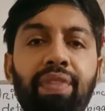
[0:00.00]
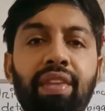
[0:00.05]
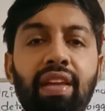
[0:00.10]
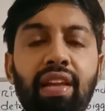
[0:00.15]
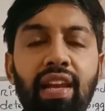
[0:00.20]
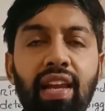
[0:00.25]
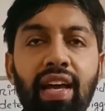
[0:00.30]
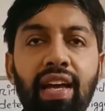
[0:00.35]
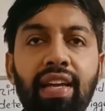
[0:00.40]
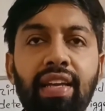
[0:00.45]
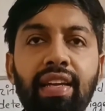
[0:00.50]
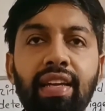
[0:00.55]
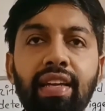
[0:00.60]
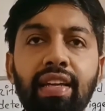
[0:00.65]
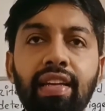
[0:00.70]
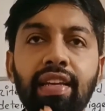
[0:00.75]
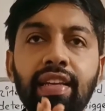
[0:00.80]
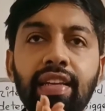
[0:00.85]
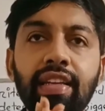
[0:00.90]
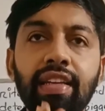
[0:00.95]
Like,
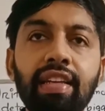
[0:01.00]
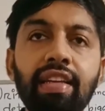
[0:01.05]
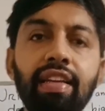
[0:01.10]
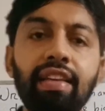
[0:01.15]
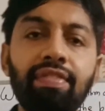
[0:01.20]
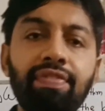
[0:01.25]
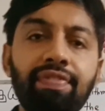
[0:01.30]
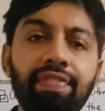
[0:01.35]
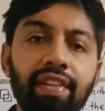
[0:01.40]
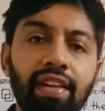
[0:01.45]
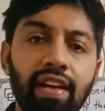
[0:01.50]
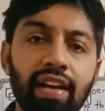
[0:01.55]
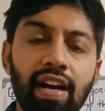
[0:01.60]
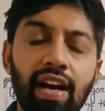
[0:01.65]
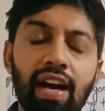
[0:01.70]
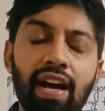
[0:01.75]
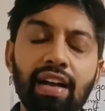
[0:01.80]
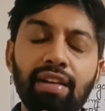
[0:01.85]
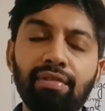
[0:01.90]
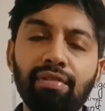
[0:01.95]
if
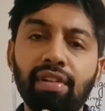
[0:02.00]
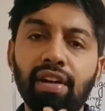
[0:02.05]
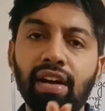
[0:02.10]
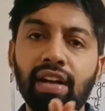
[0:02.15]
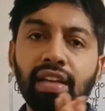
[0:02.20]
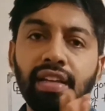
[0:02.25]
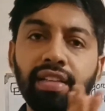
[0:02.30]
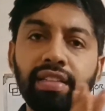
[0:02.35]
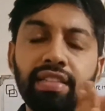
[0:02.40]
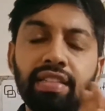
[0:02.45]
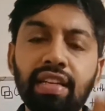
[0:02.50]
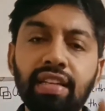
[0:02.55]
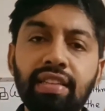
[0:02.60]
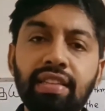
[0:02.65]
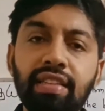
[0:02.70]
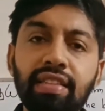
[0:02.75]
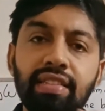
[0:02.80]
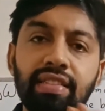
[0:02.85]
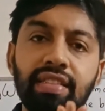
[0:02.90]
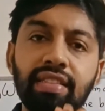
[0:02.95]
I take
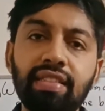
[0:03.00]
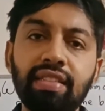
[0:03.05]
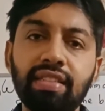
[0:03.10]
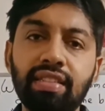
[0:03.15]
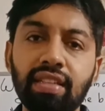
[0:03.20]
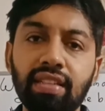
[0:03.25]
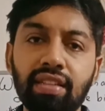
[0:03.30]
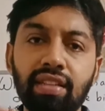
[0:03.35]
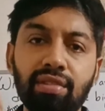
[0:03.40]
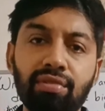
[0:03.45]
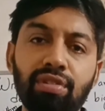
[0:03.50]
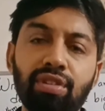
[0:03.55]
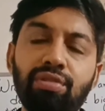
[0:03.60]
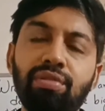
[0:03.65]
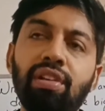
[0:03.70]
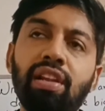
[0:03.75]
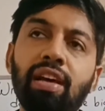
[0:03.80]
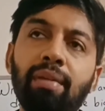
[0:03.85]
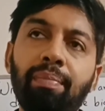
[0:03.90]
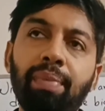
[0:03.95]
this decision, then what
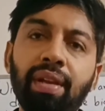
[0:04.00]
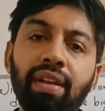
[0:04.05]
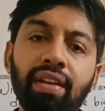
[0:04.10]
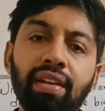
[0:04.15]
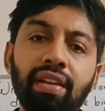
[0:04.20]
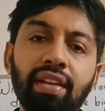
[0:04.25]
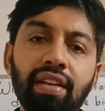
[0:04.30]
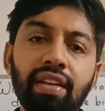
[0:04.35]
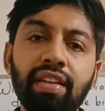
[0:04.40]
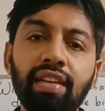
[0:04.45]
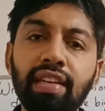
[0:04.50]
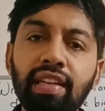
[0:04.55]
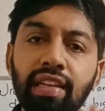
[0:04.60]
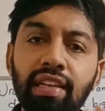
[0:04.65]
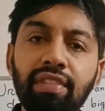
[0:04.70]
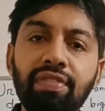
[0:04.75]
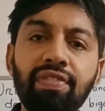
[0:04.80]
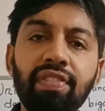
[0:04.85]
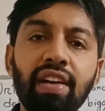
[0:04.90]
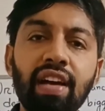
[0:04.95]
will happen?
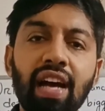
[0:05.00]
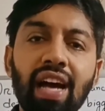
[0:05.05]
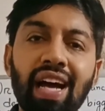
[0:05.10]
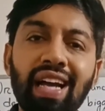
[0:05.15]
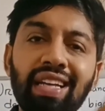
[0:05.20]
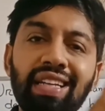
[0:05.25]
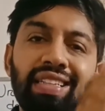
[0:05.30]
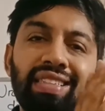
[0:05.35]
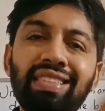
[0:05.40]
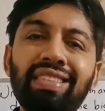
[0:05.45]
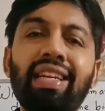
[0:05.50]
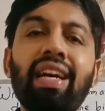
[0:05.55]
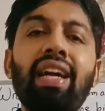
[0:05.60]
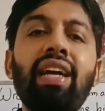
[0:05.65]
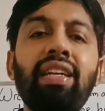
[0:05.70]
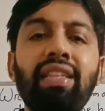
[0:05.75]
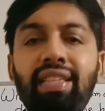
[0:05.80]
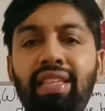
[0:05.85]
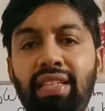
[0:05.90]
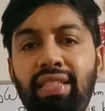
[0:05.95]
If I
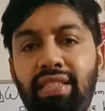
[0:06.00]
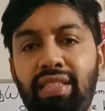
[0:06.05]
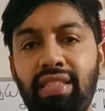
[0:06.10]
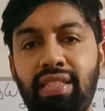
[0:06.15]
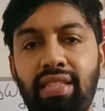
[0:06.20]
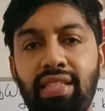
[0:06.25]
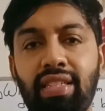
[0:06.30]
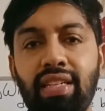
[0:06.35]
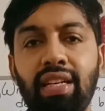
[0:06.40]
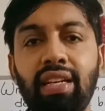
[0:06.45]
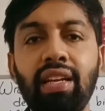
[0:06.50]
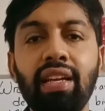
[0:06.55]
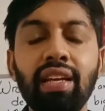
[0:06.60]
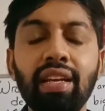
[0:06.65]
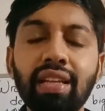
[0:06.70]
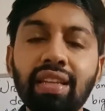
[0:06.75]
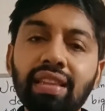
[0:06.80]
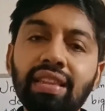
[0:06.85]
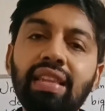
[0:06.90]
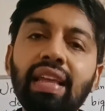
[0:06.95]
discard this decision,
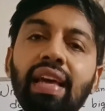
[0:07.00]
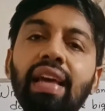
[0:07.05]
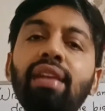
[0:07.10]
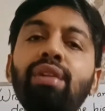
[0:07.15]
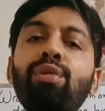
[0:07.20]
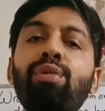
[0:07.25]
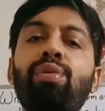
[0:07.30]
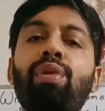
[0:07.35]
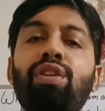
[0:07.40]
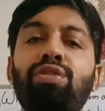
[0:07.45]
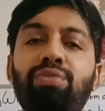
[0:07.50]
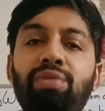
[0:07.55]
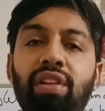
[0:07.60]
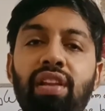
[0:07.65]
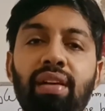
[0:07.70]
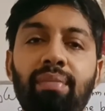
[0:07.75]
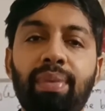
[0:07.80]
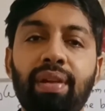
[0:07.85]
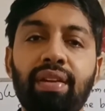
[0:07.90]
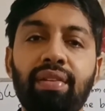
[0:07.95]
then what will
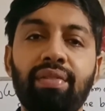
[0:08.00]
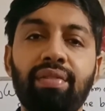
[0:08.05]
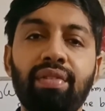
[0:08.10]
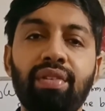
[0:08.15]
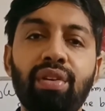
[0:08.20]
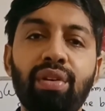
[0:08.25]
happen?